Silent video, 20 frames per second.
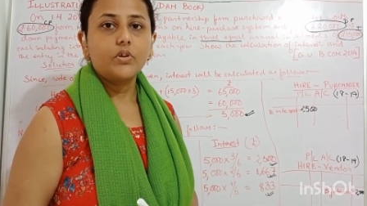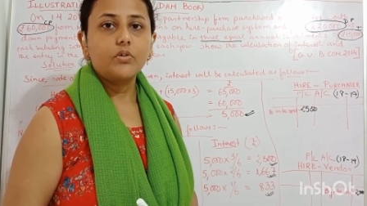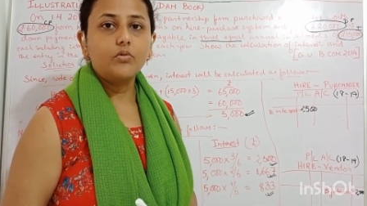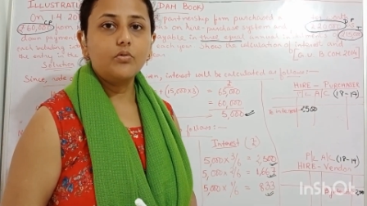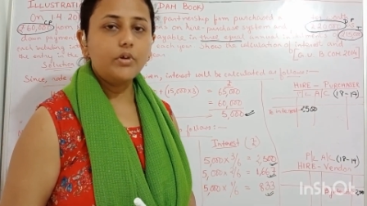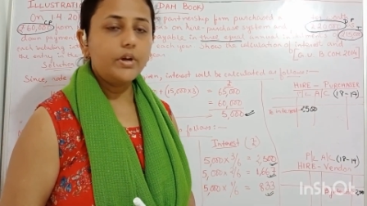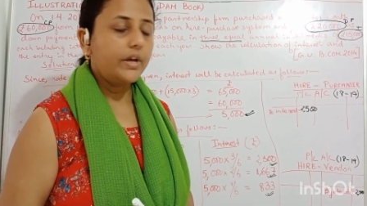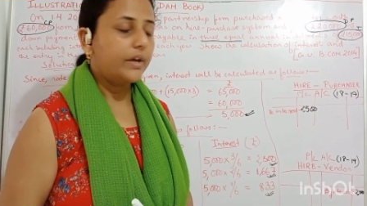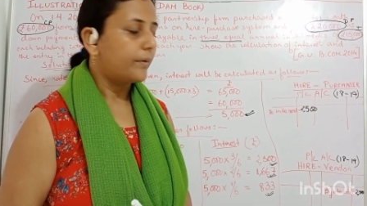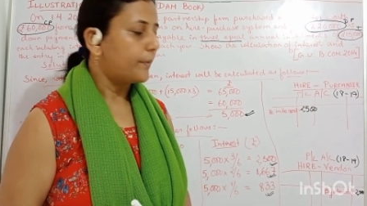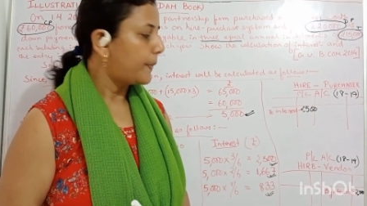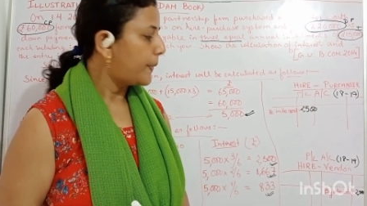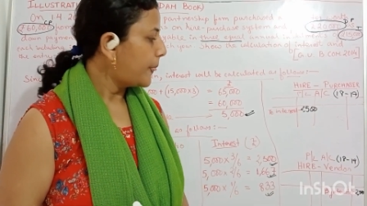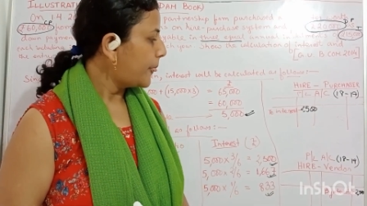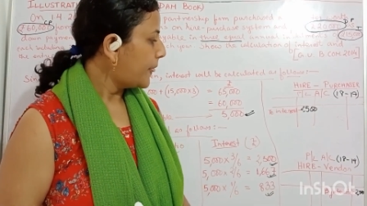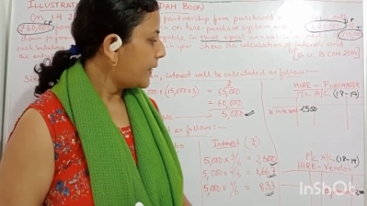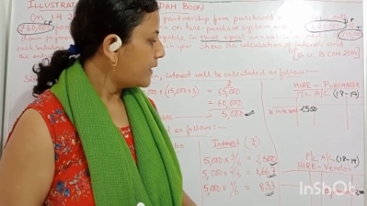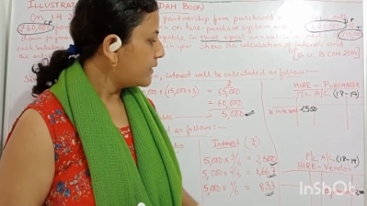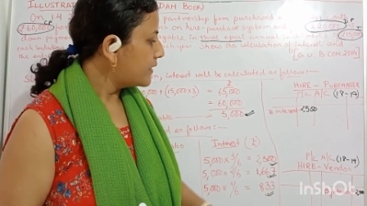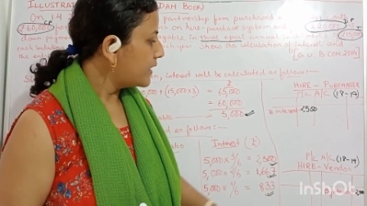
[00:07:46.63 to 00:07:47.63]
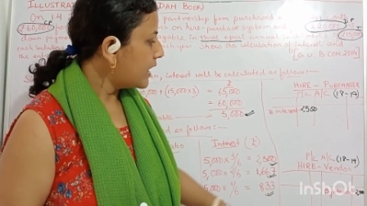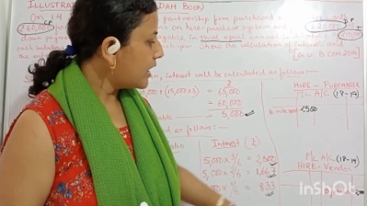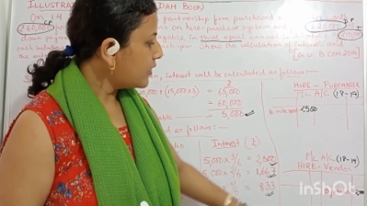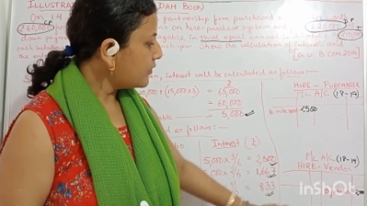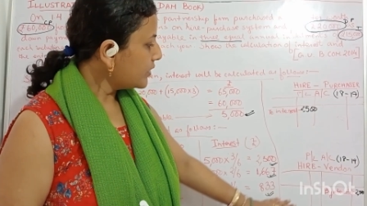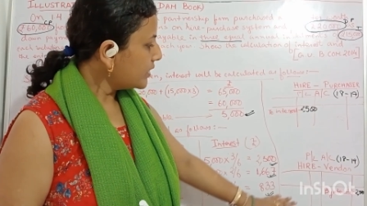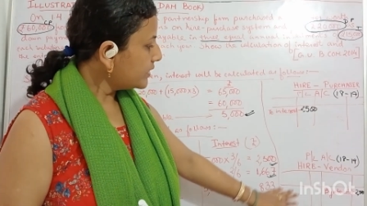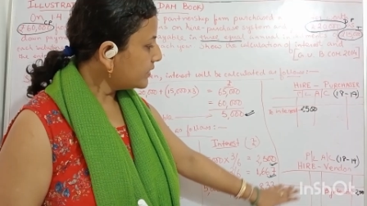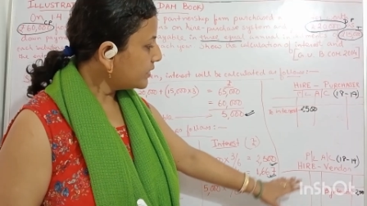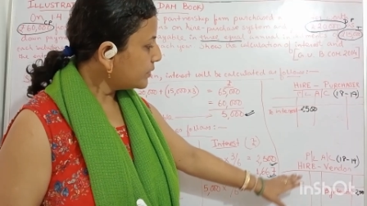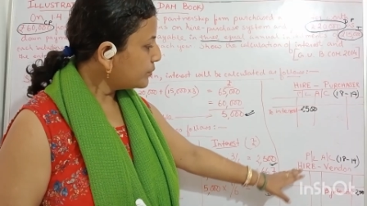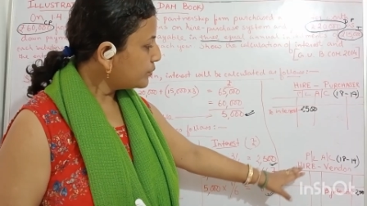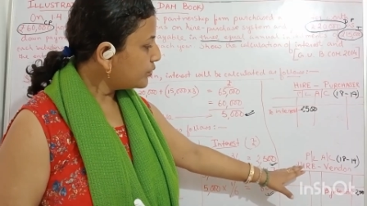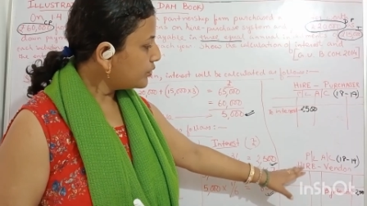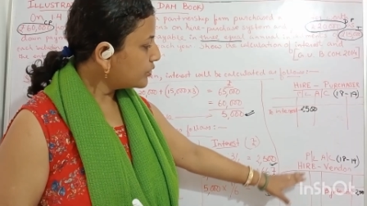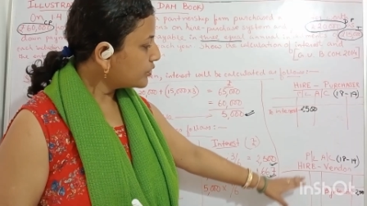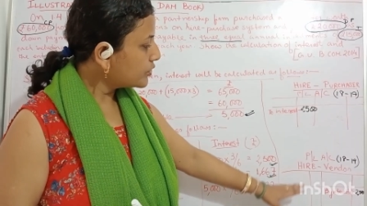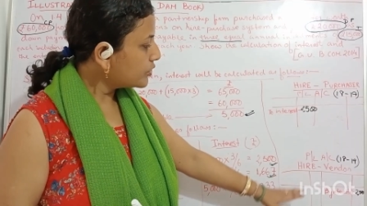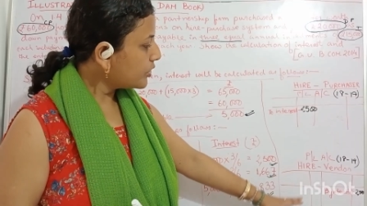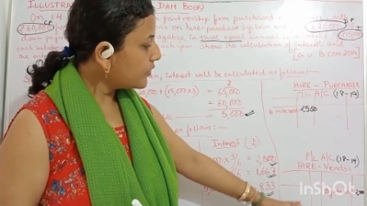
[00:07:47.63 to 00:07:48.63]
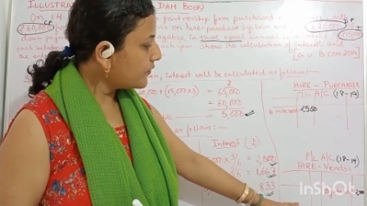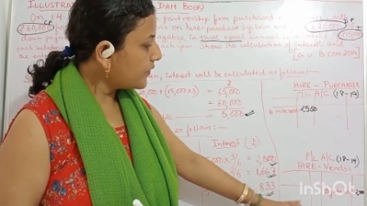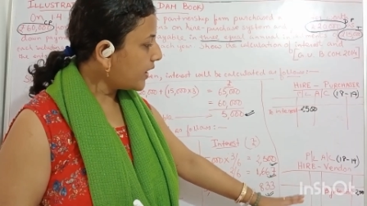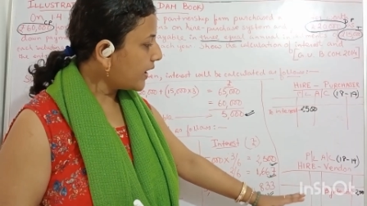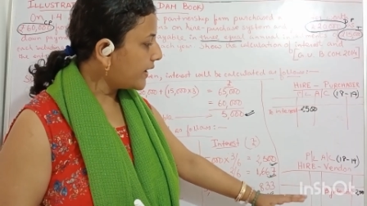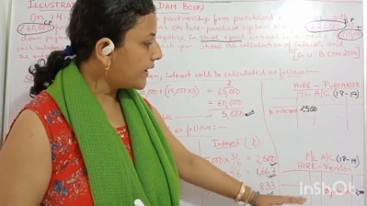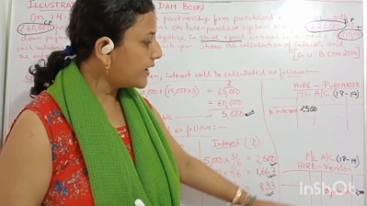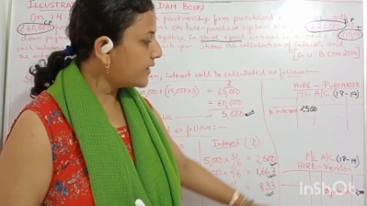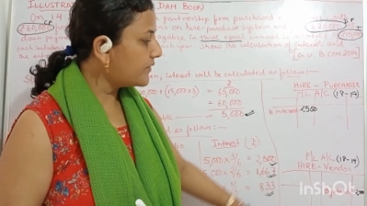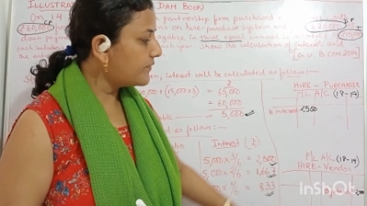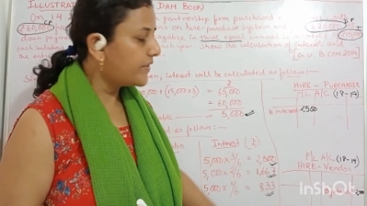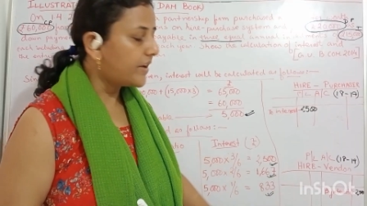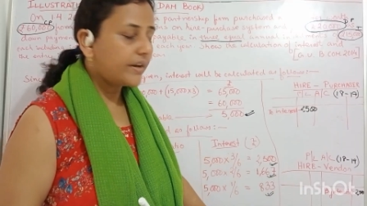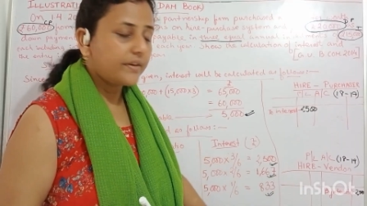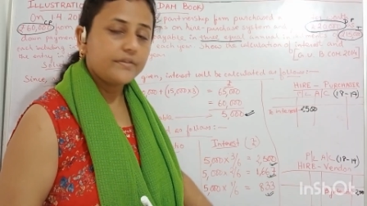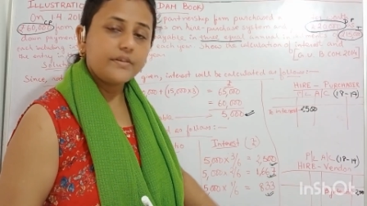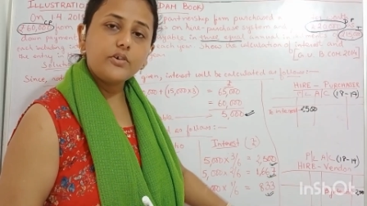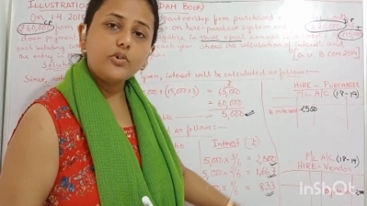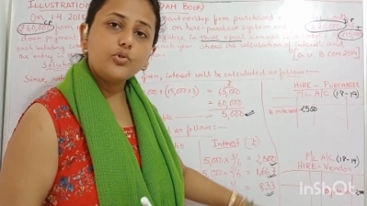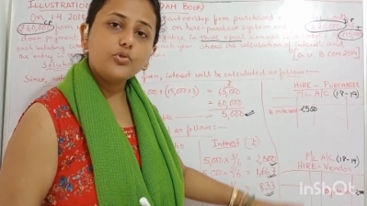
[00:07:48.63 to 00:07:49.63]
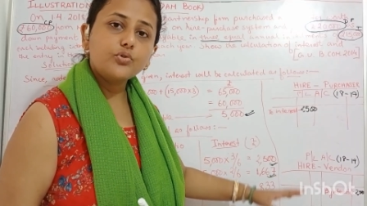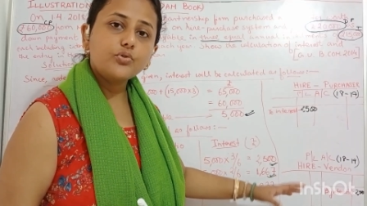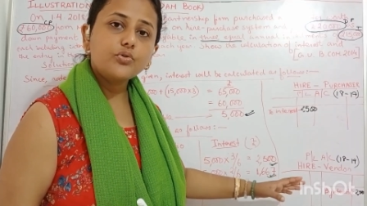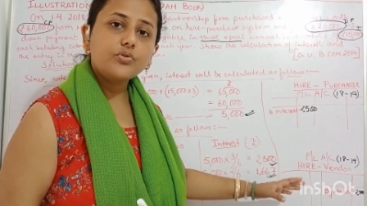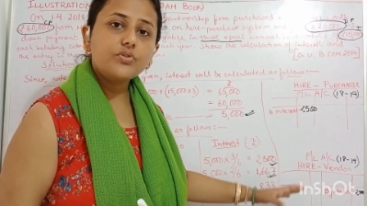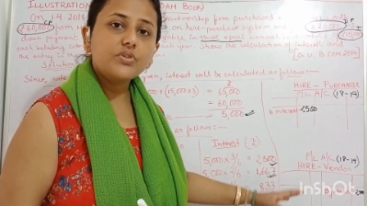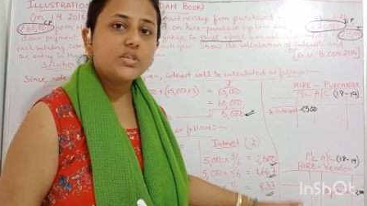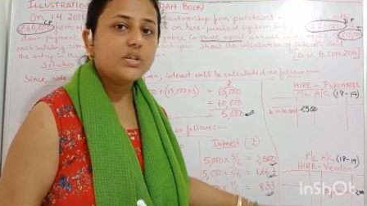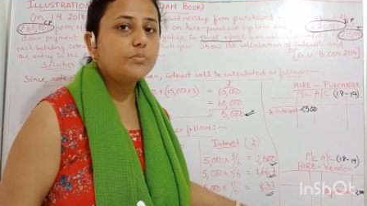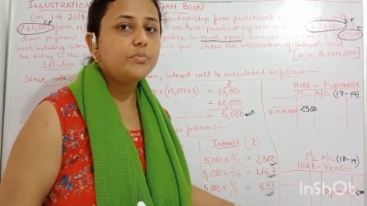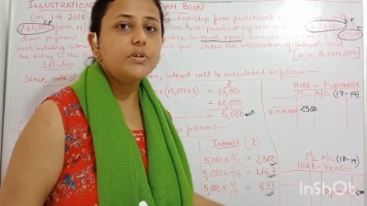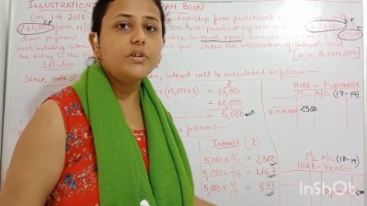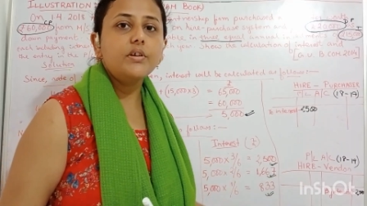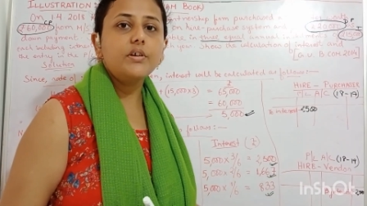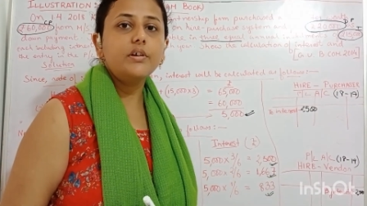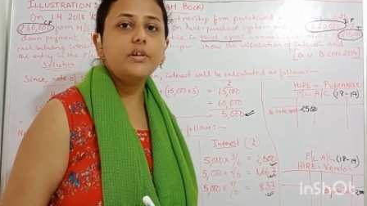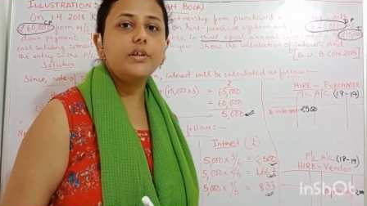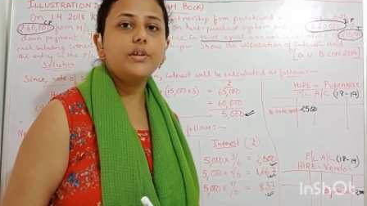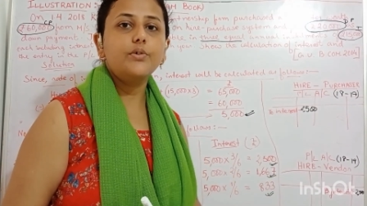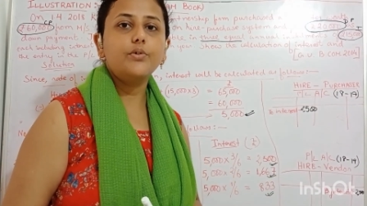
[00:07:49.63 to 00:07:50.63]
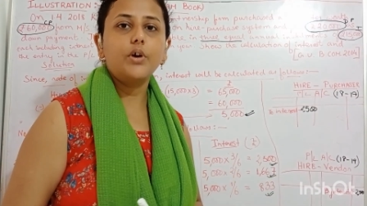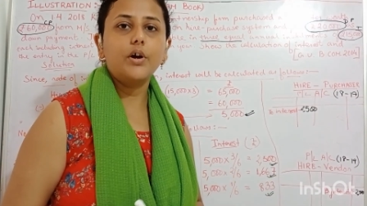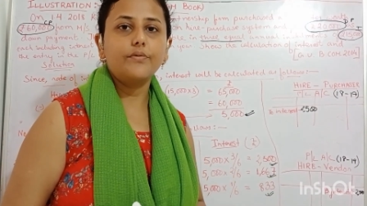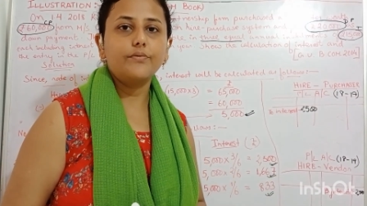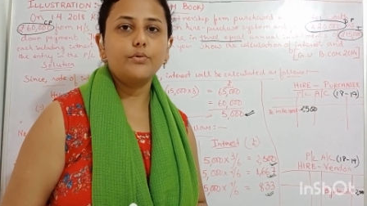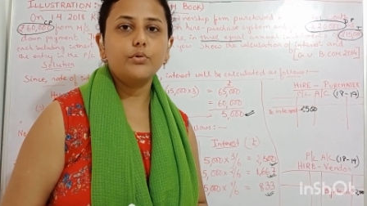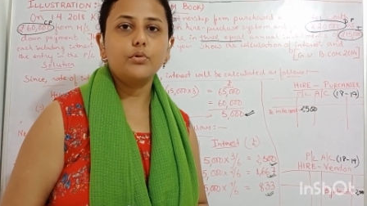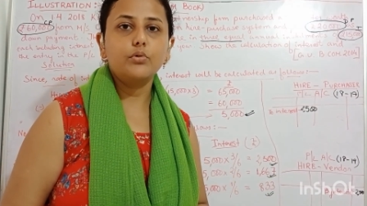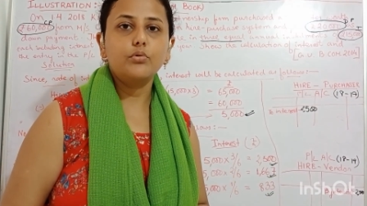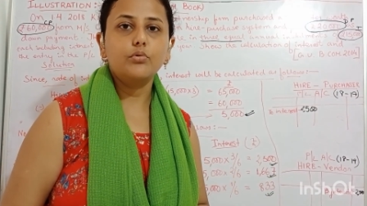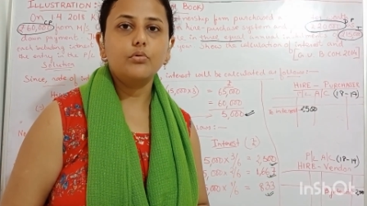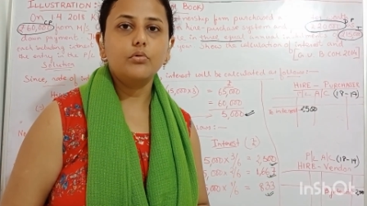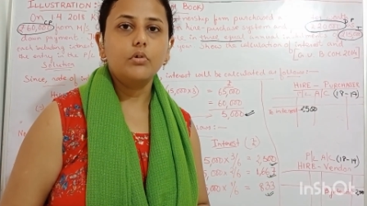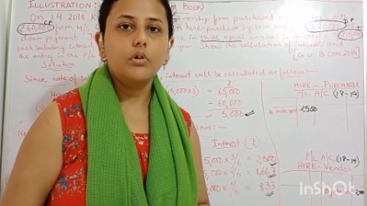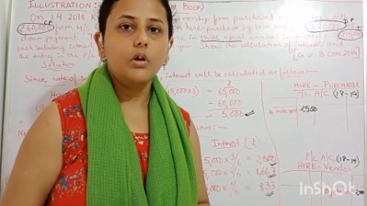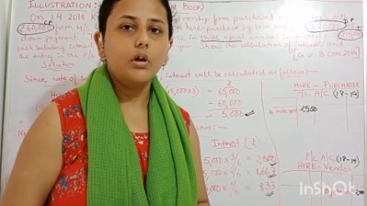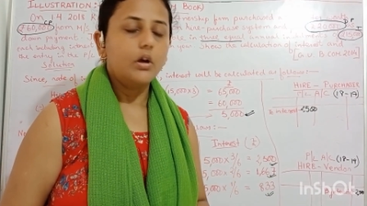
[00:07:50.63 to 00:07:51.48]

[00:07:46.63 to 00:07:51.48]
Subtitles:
Okay, now in the books of hire vendor also similarly you have to do.